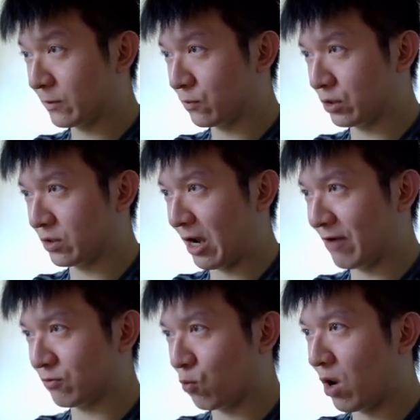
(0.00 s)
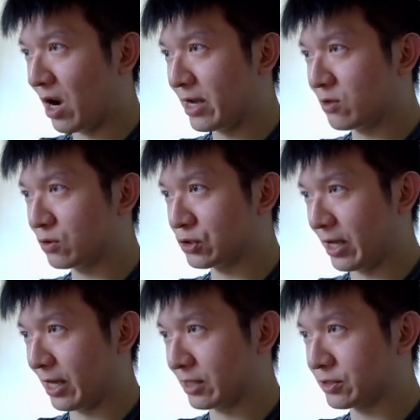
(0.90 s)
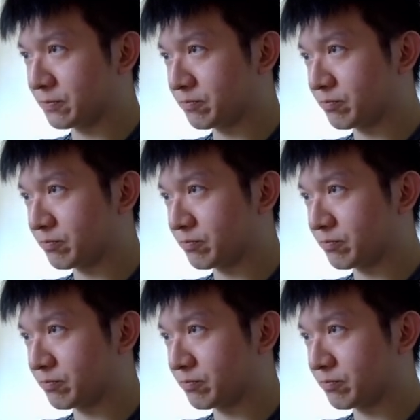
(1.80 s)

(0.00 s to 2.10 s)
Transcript: when you have y equals to x.